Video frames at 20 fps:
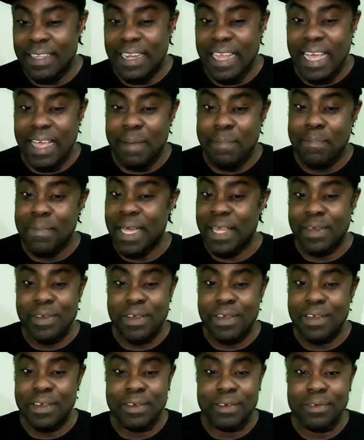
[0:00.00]
in a
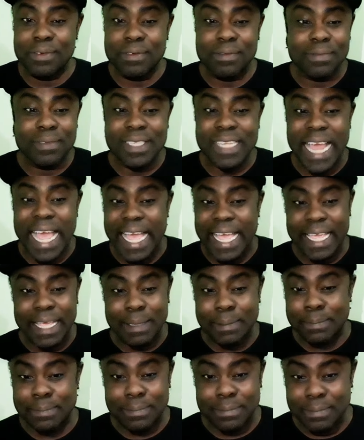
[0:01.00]
modern
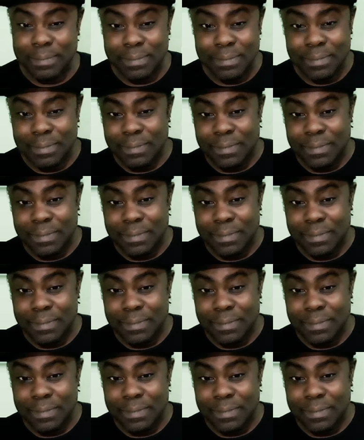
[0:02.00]
time.